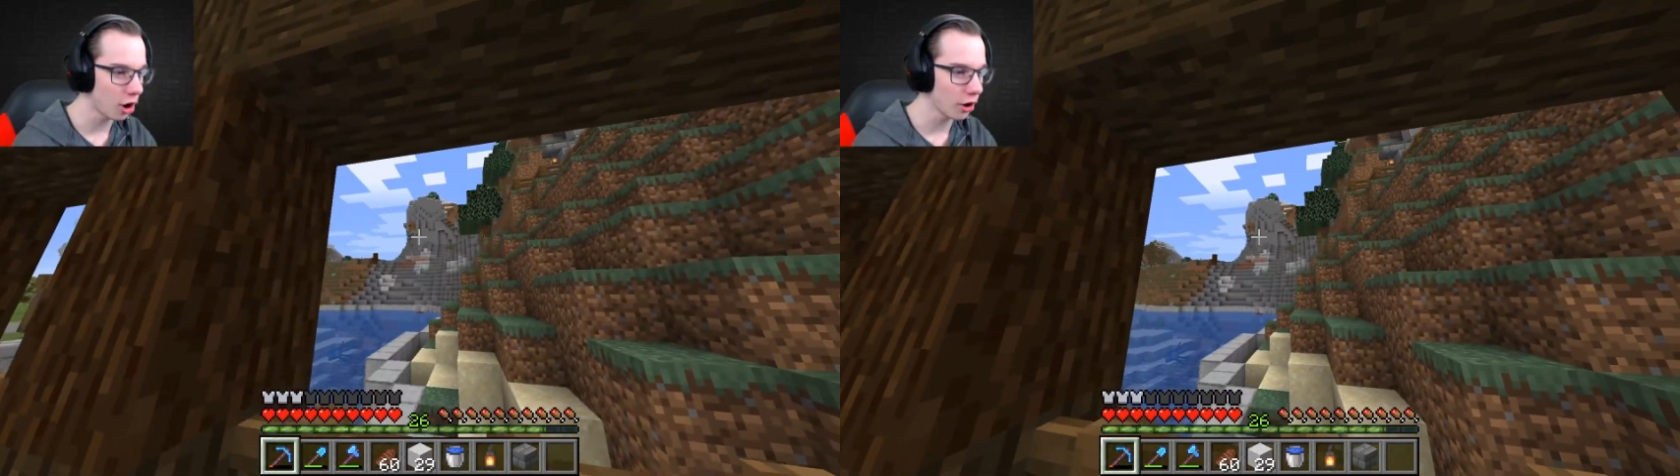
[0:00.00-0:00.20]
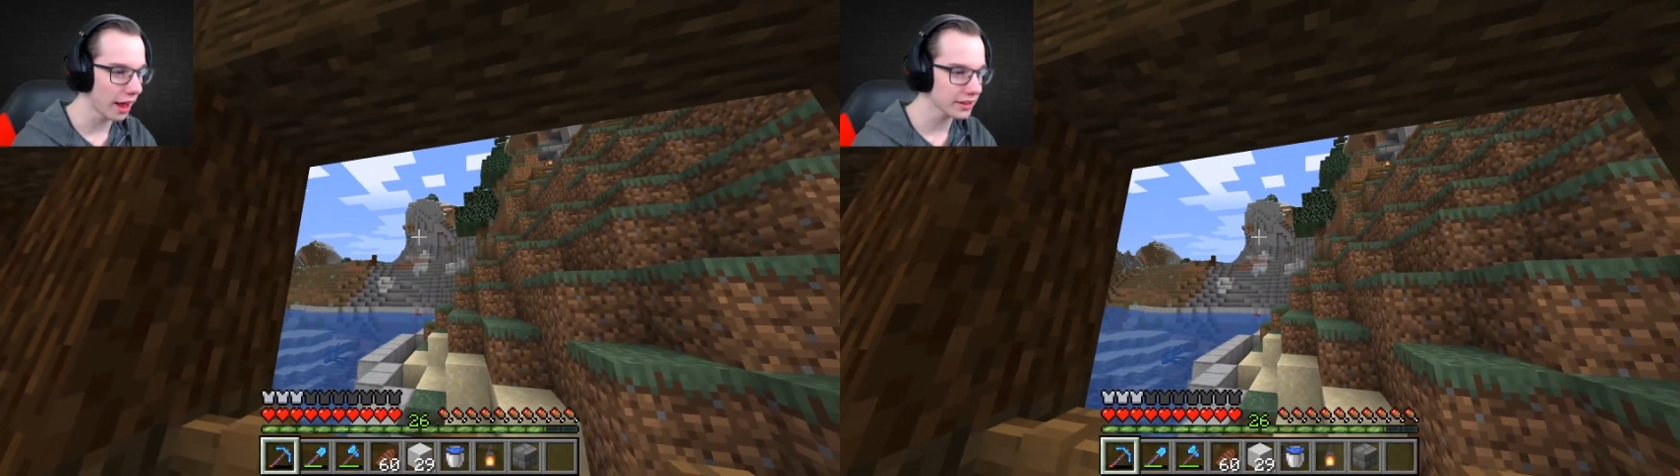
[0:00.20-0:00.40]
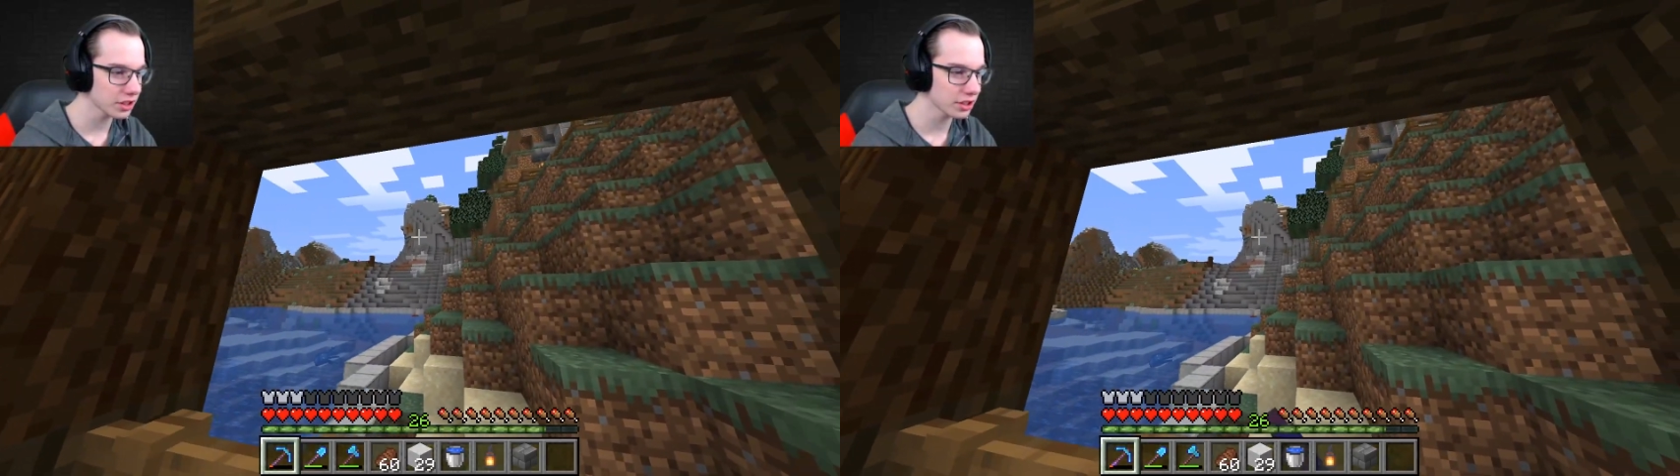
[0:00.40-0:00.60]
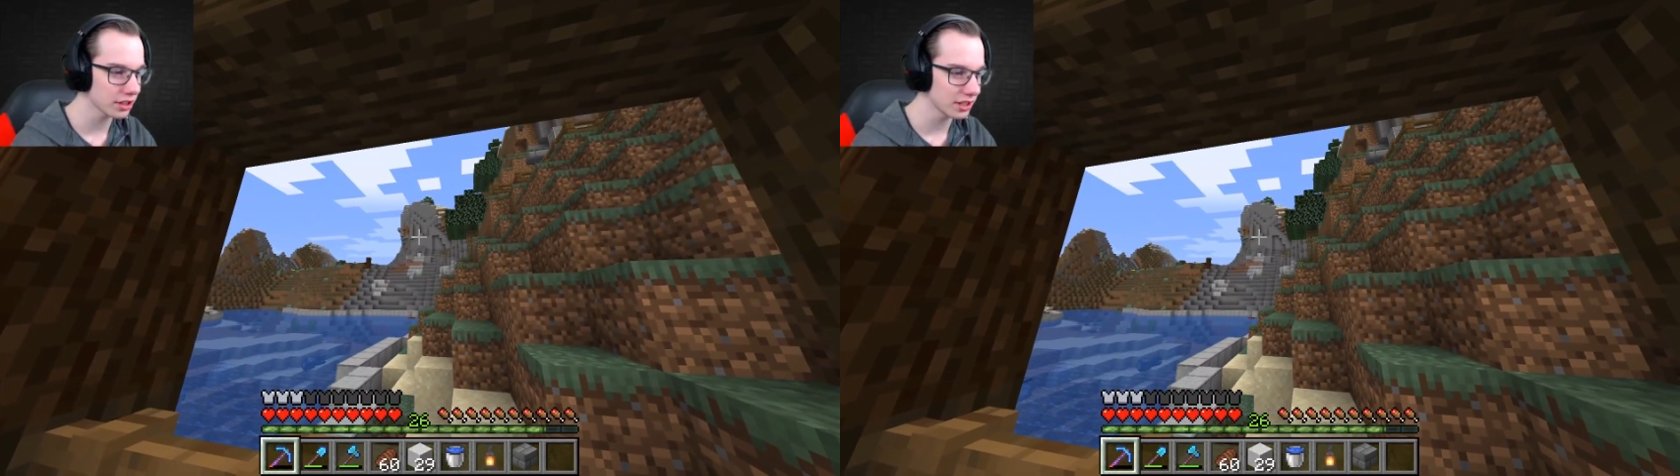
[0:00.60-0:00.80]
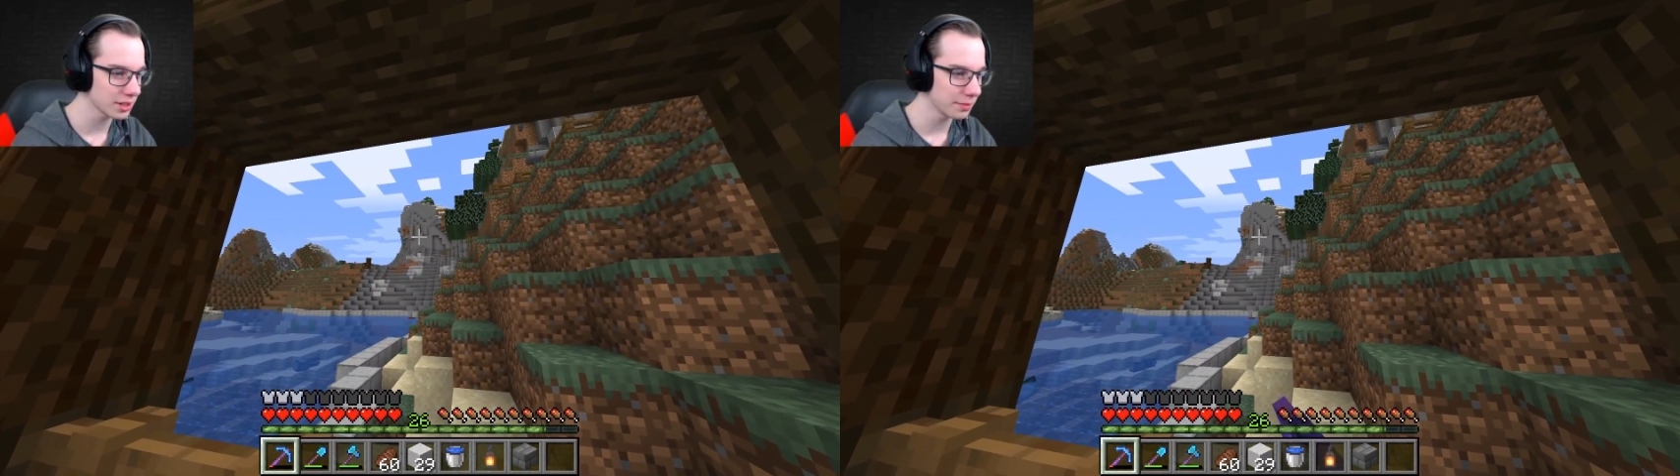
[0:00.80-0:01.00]
Oh, that's a
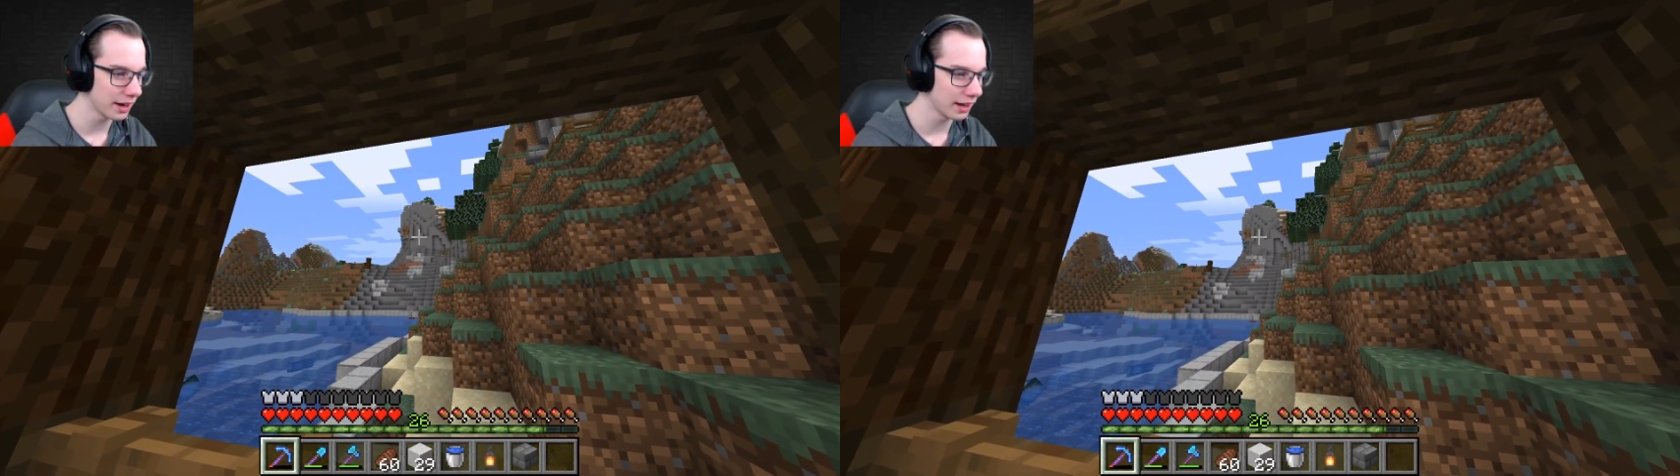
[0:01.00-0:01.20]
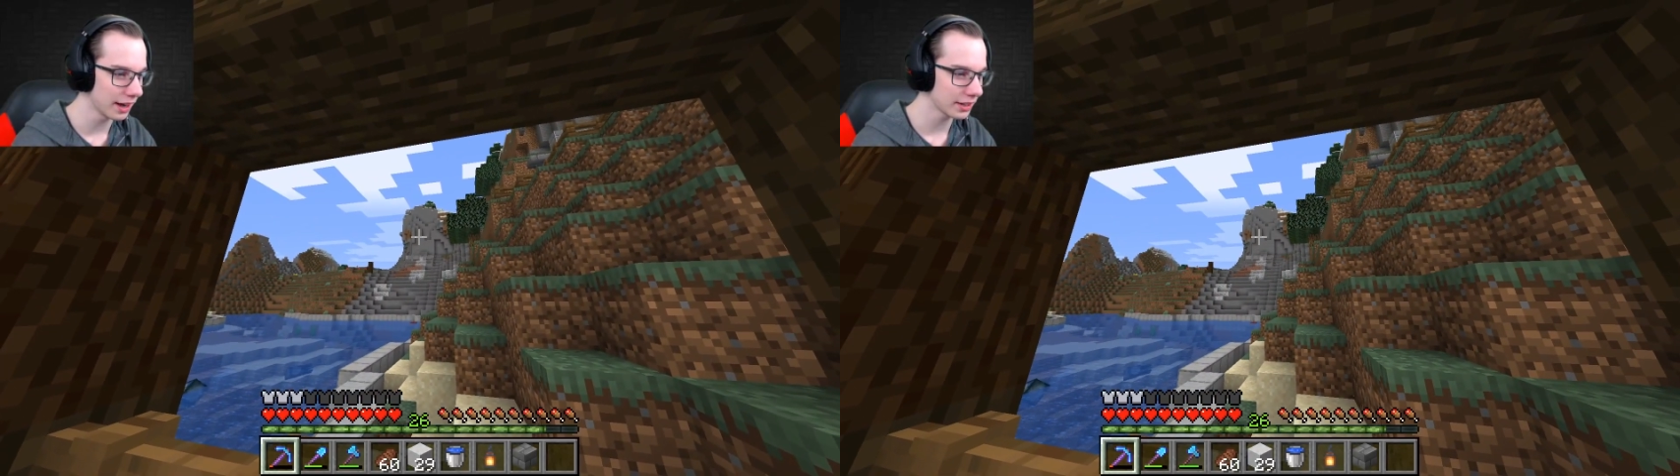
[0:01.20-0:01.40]
good spot.